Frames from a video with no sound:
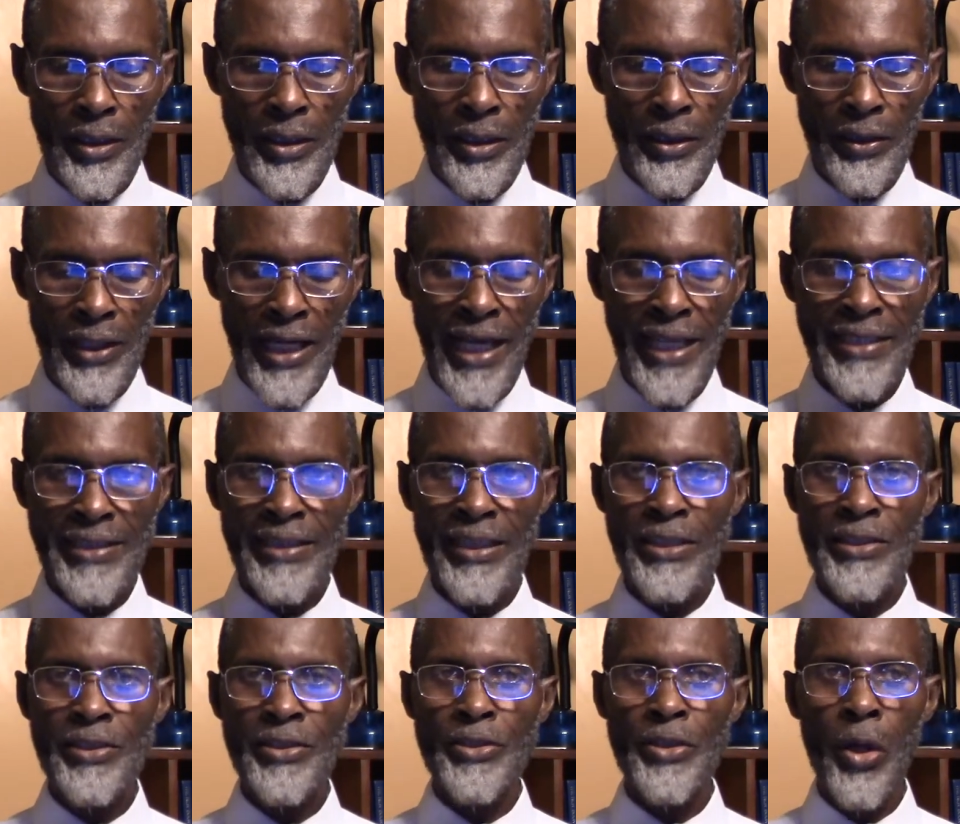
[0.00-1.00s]
Right?
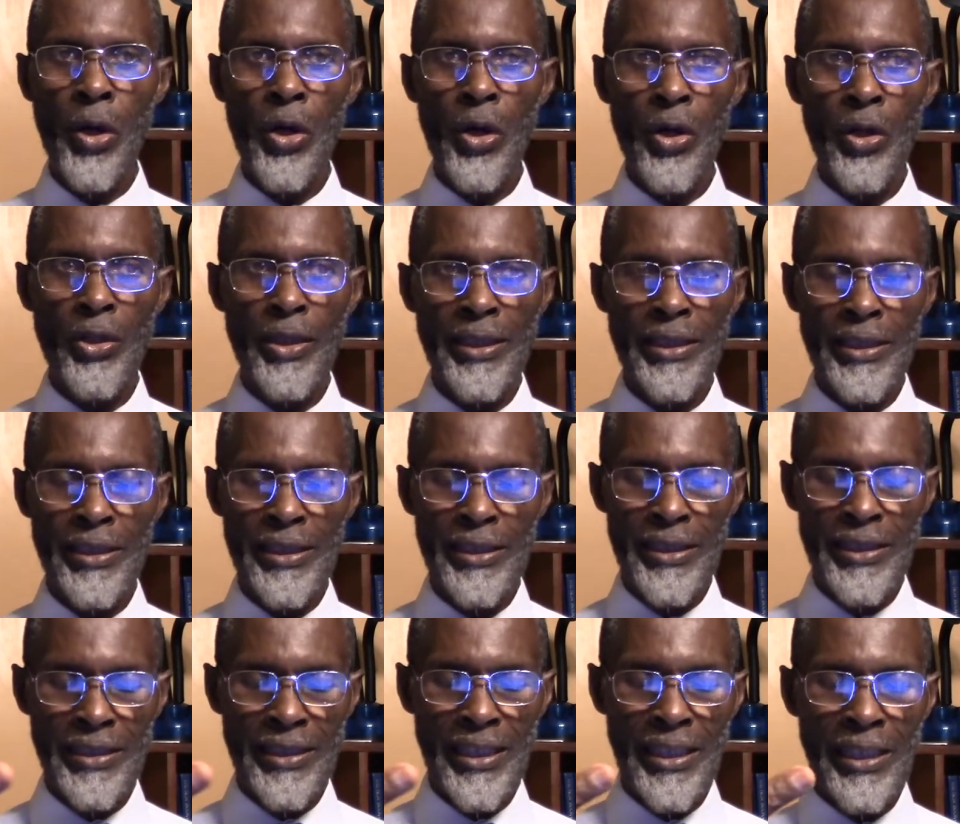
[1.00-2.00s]
So
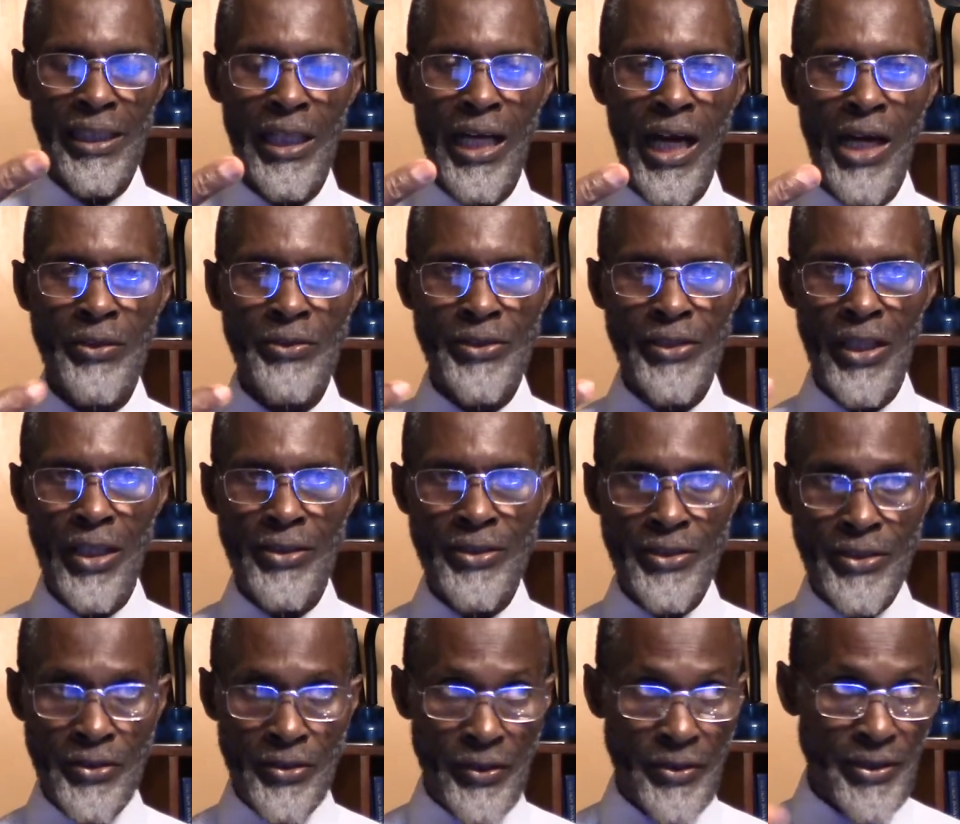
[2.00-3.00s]
it allows
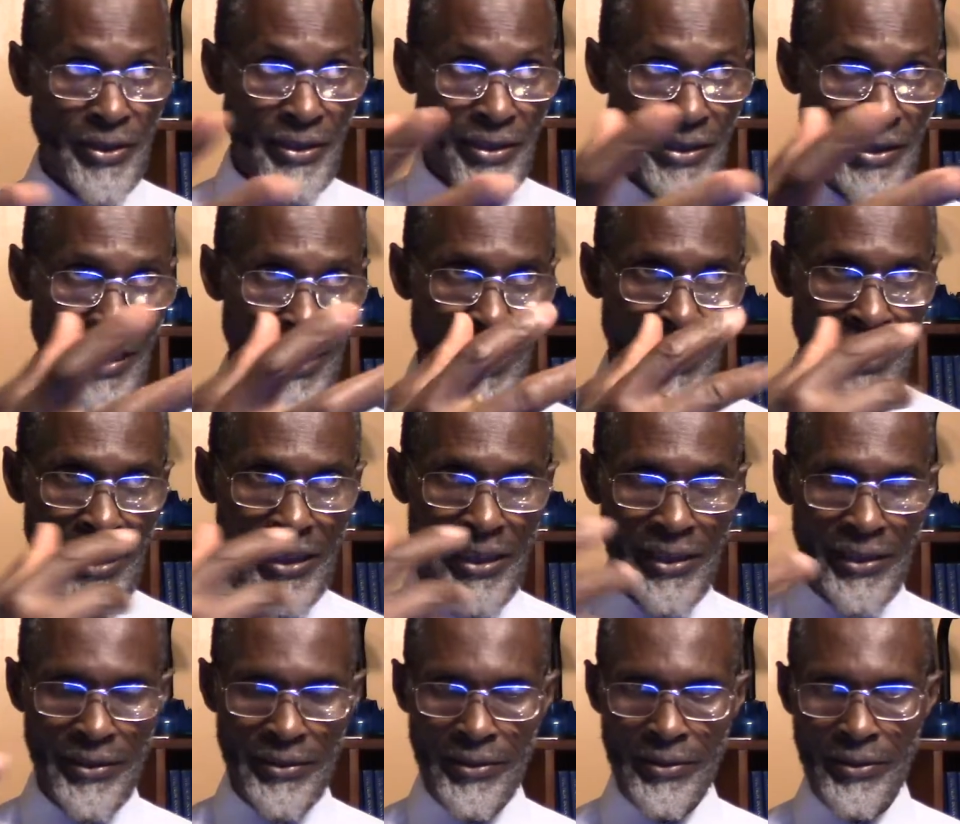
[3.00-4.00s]
us to see,
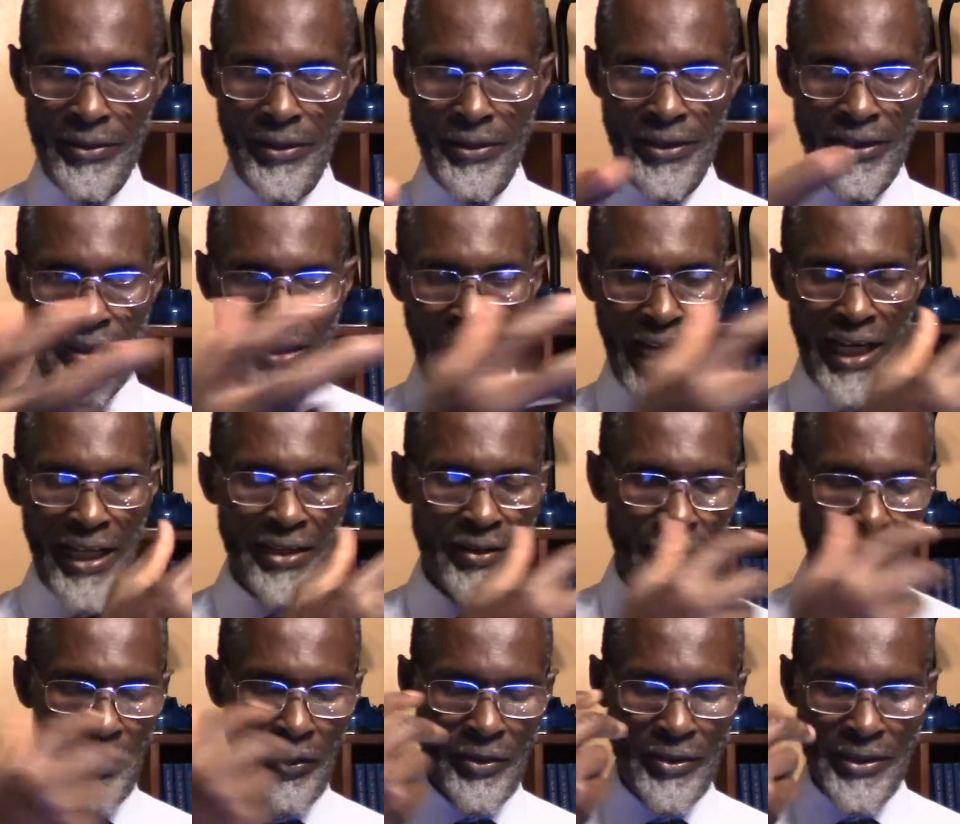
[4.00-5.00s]
to shine
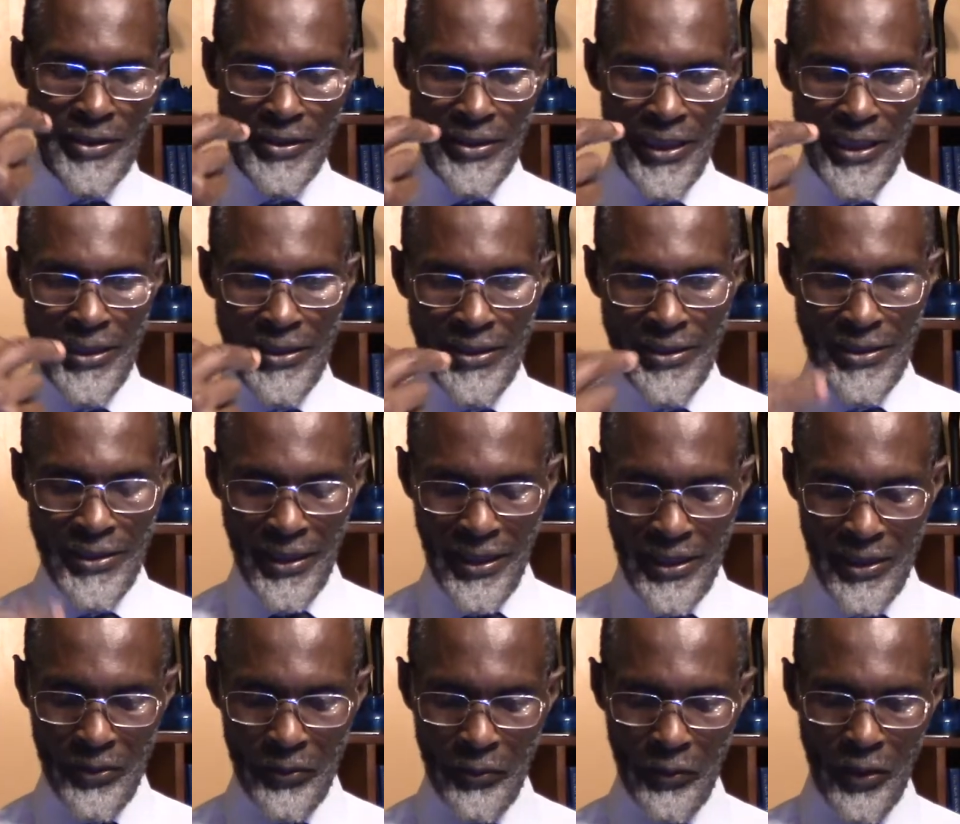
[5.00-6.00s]
those things
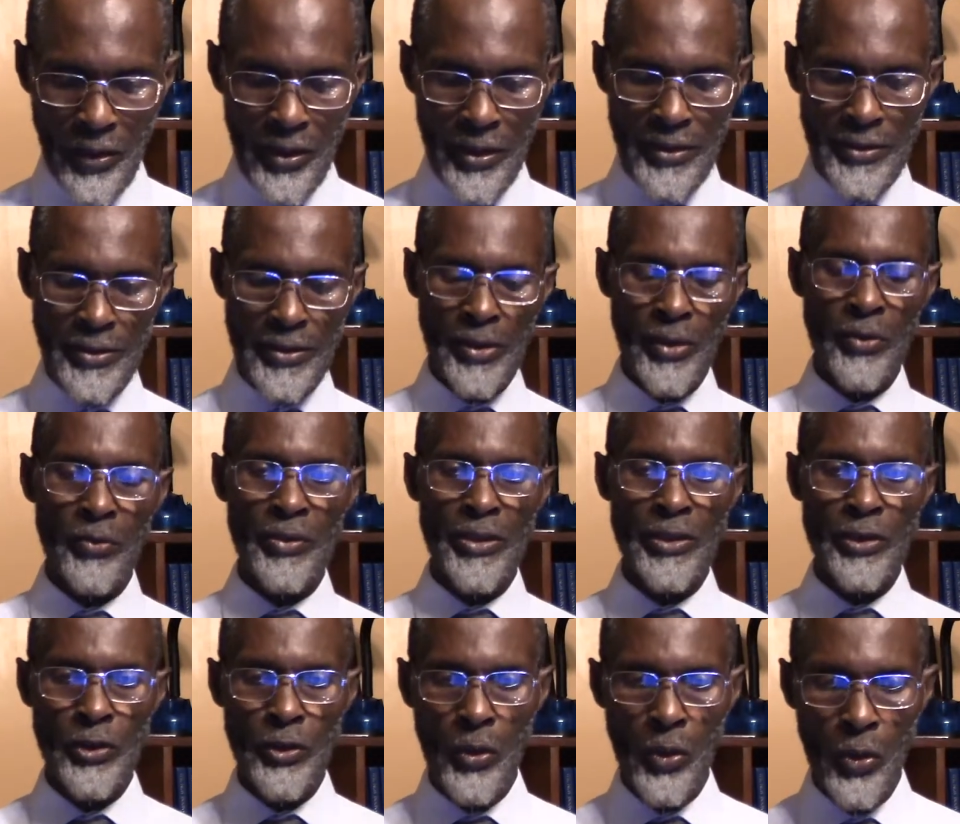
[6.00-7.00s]
inward, so we
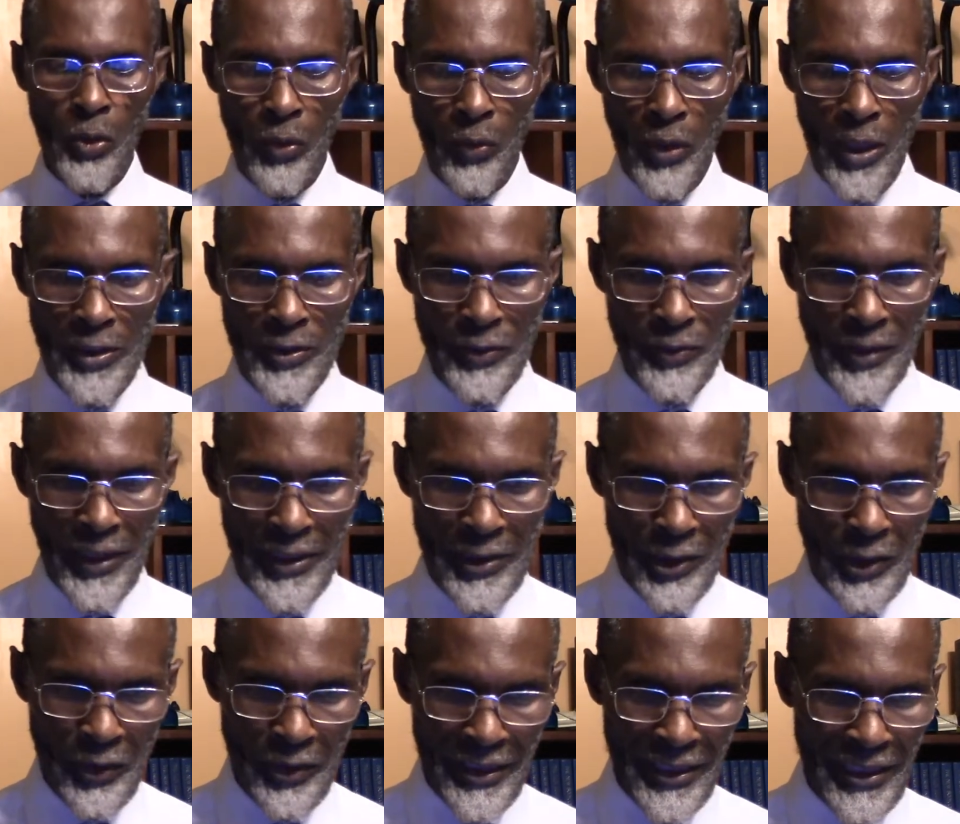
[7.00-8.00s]
know what we're
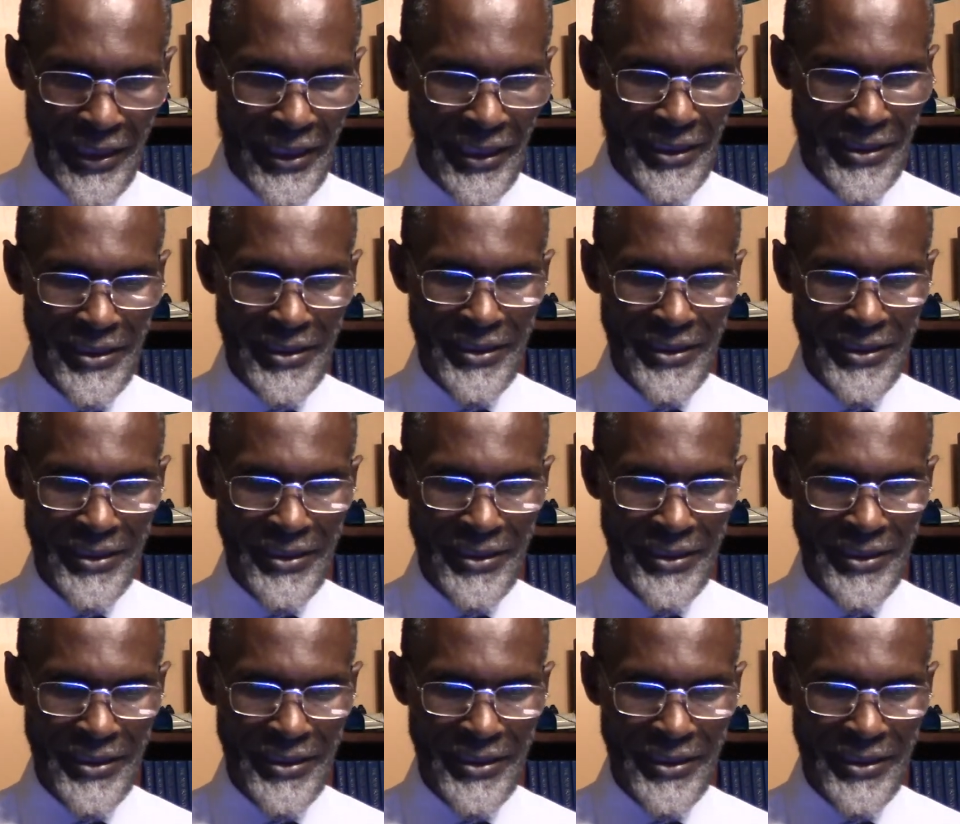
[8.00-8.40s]
looking at.